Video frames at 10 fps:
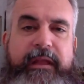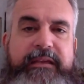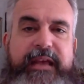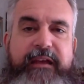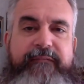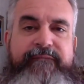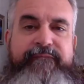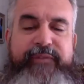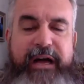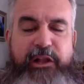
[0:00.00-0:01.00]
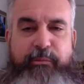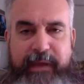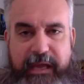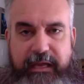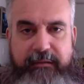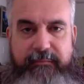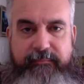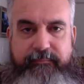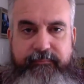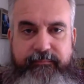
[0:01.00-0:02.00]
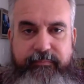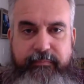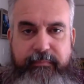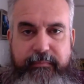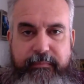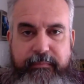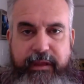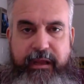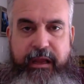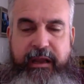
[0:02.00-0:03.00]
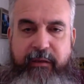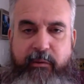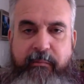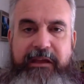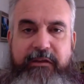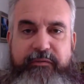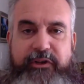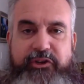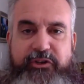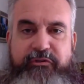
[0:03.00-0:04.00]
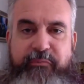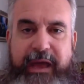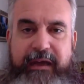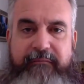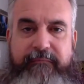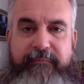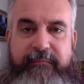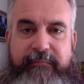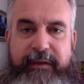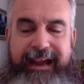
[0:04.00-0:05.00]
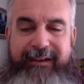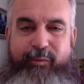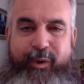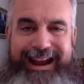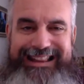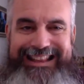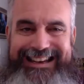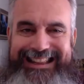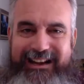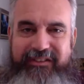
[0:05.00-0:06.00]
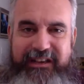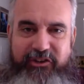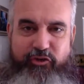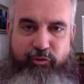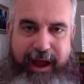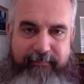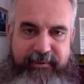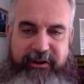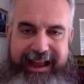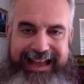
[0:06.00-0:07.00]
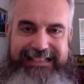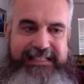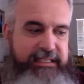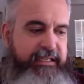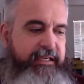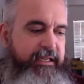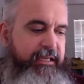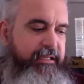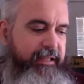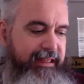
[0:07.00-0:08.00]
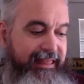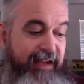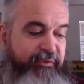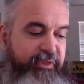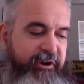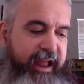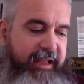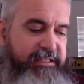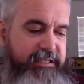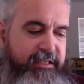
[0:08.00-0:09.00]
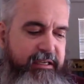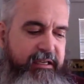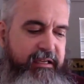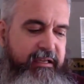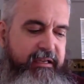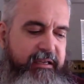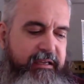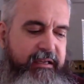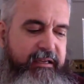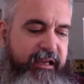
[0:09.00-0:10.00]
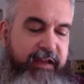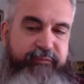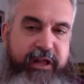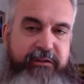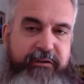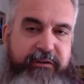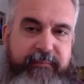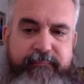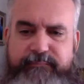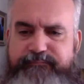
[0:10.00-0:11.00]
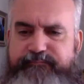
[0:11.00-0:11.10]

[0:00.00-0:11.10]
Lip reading: He said, follow me, and I will make you fishers of men. And right then and there, they dropped their nets, they left their nets, and followed him.